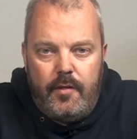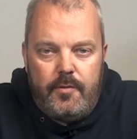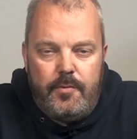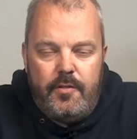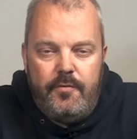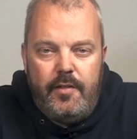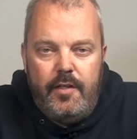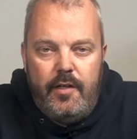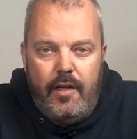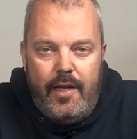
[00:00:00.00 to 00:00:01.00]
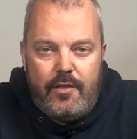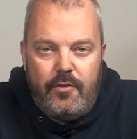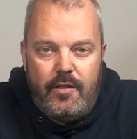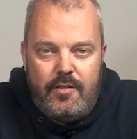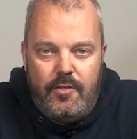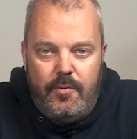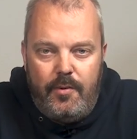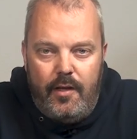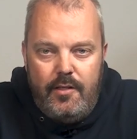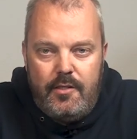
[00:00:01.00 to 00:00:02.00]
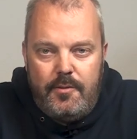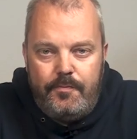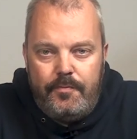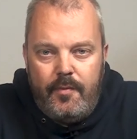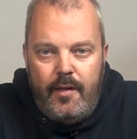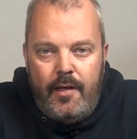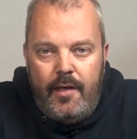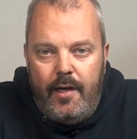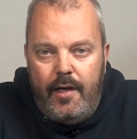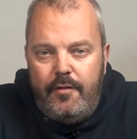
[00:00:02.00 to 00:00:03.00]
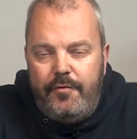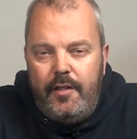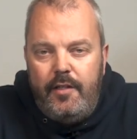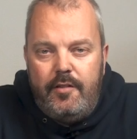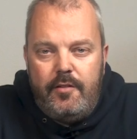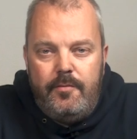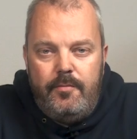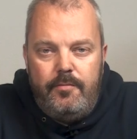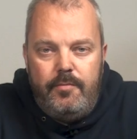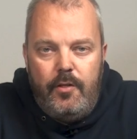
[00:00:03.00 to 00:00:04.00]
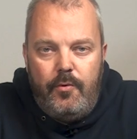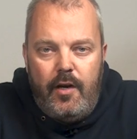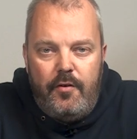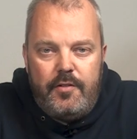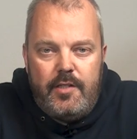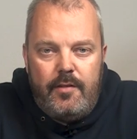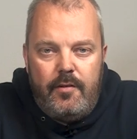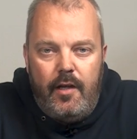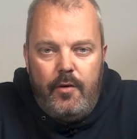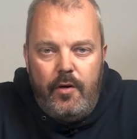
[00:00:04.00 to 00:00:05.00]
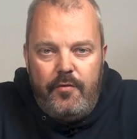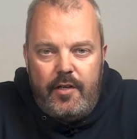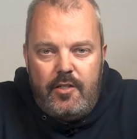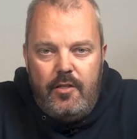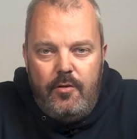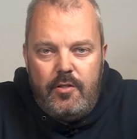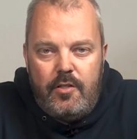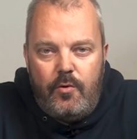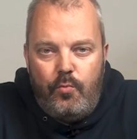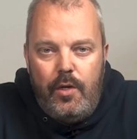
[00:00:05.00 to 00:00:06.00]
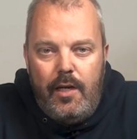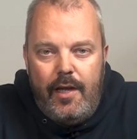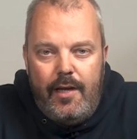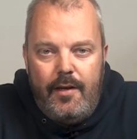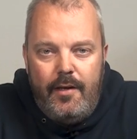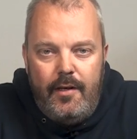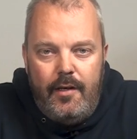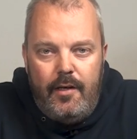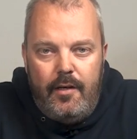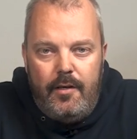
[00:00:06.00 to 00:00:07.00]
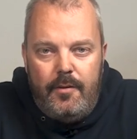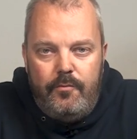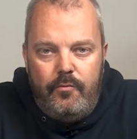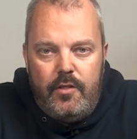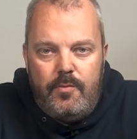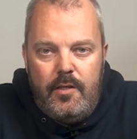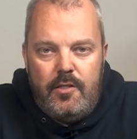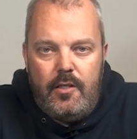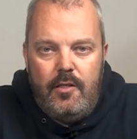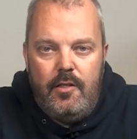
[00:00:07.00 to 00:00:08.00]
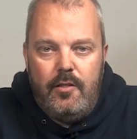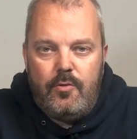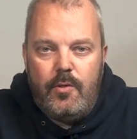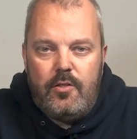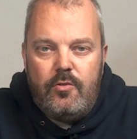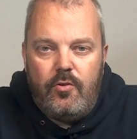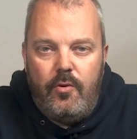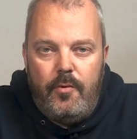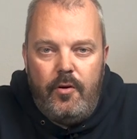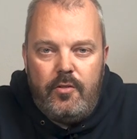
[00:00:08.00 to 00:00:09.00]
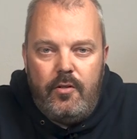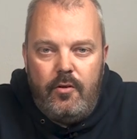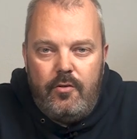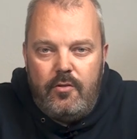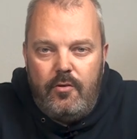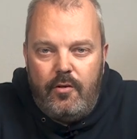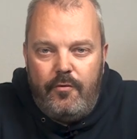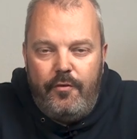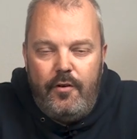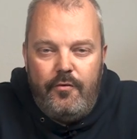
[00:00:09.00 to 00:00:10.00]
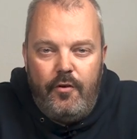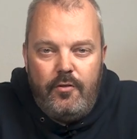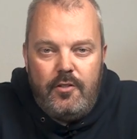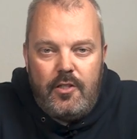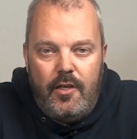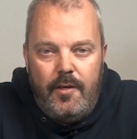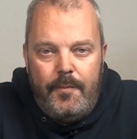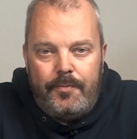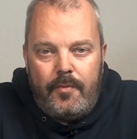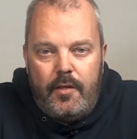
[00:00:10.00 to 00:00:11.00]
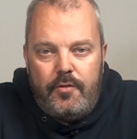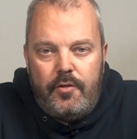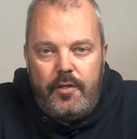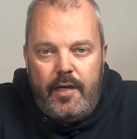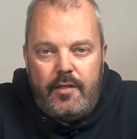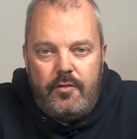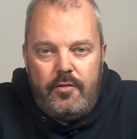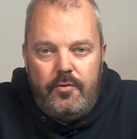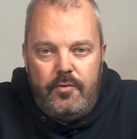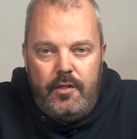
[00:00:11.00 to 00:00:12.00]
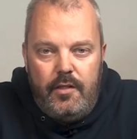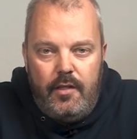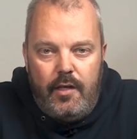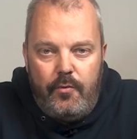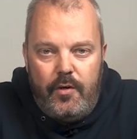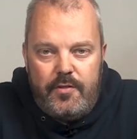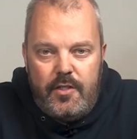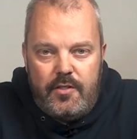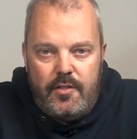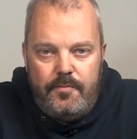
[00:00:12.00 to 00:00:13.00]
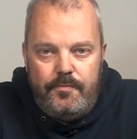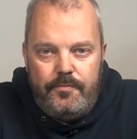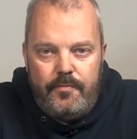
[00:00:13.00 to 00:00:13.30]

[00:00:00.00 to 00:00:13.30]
specifically electric interior blinds. And the thing you need to be aware of is that Lightwave actually uses a relay, which means that you need a switch controlled motor on 230 volts to connect to the Lightwave system.